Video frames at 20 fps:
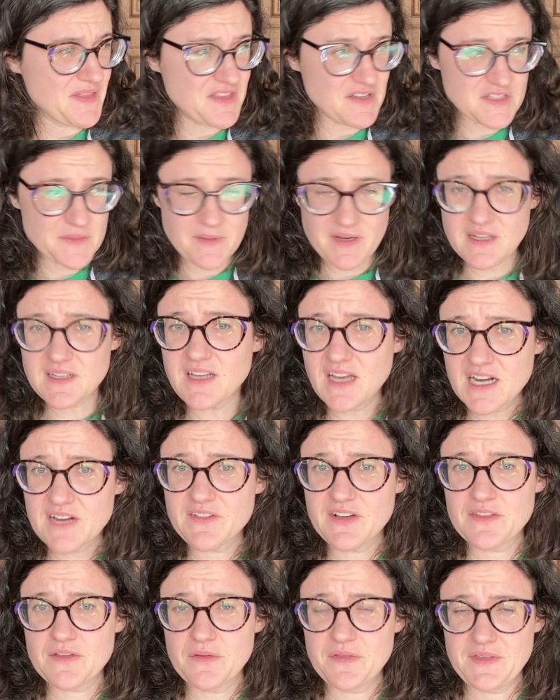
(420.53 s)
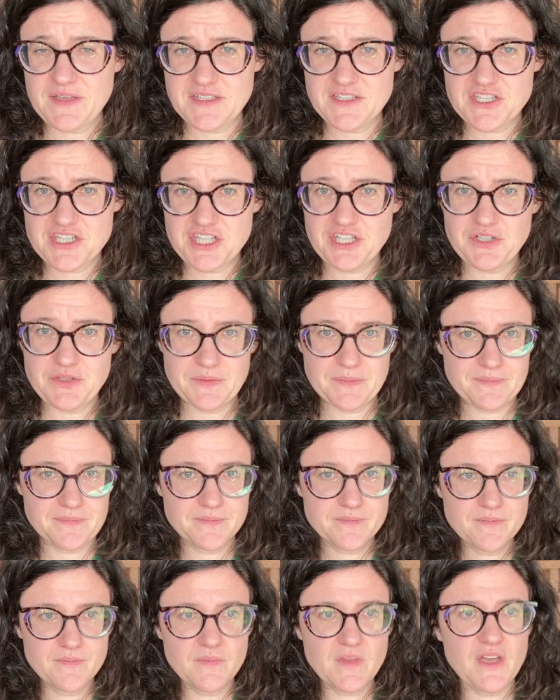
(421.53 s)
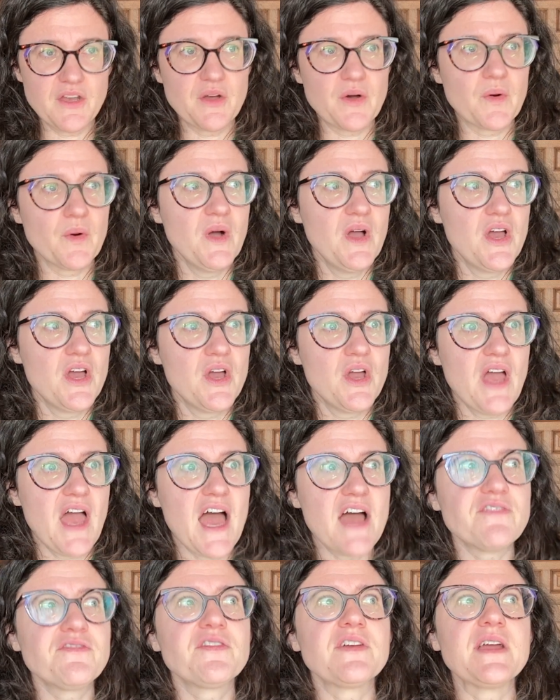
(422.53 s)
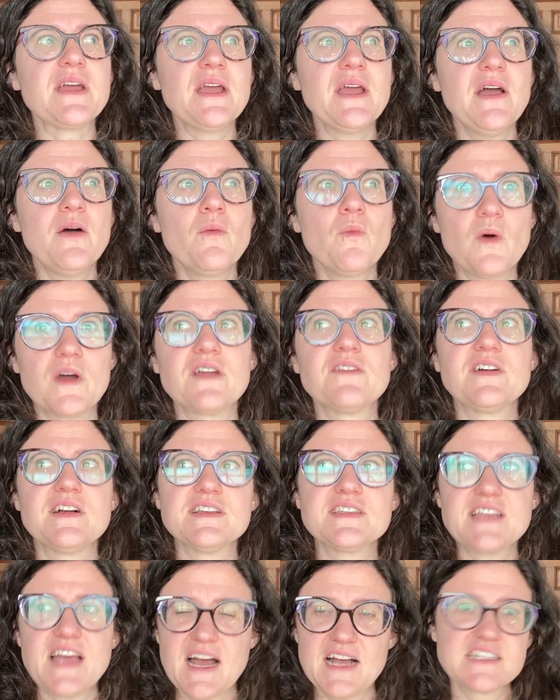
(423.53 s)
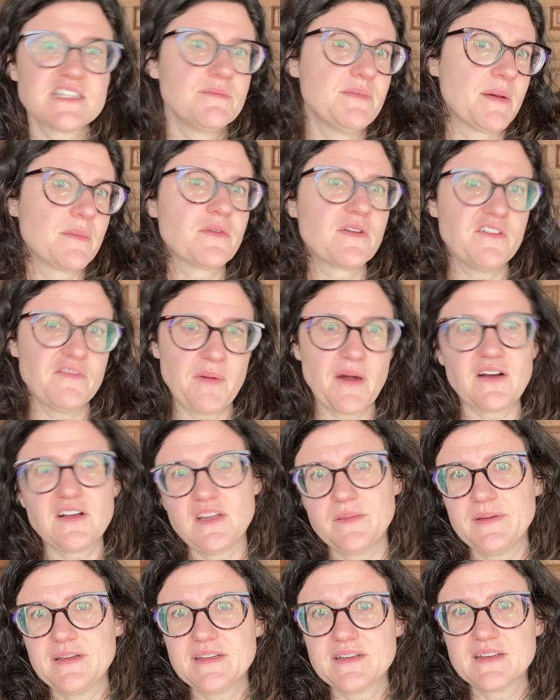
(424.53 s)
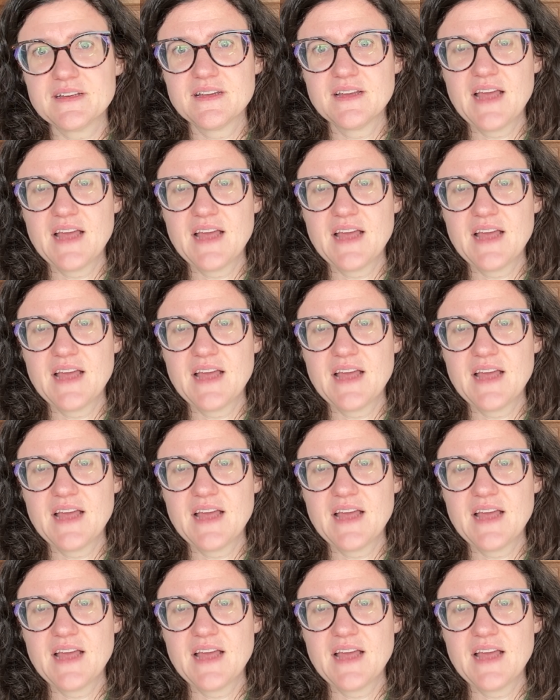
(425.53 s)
there's been a lot of other things too. Every one of us has a member of parliament.